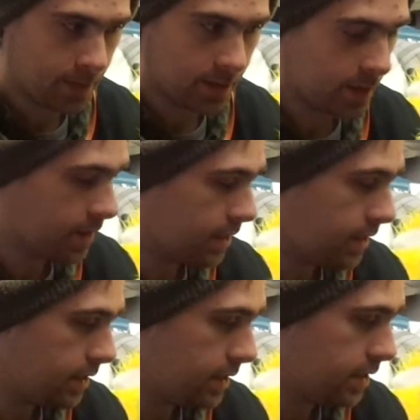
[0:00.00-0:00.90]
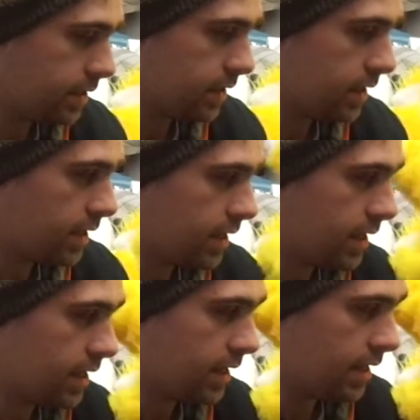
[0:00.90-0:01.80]
And
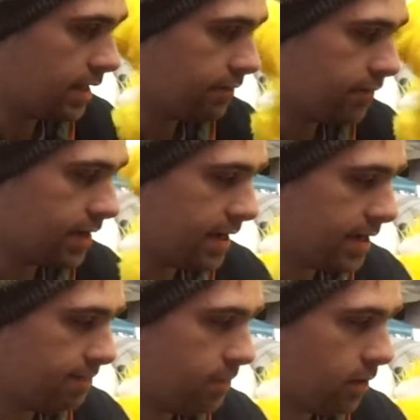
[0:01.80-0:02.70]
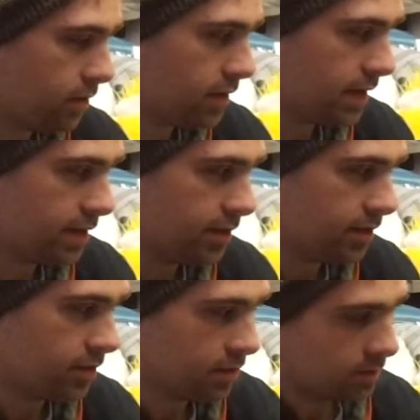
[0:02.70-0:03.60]
I freehanded both
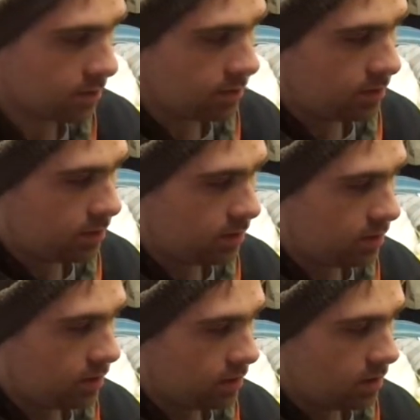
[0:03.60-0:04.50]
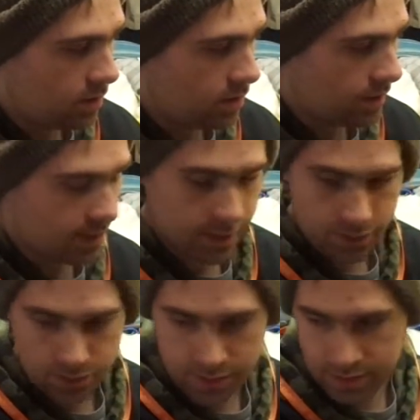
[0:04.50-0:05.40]
sides. I'm going to use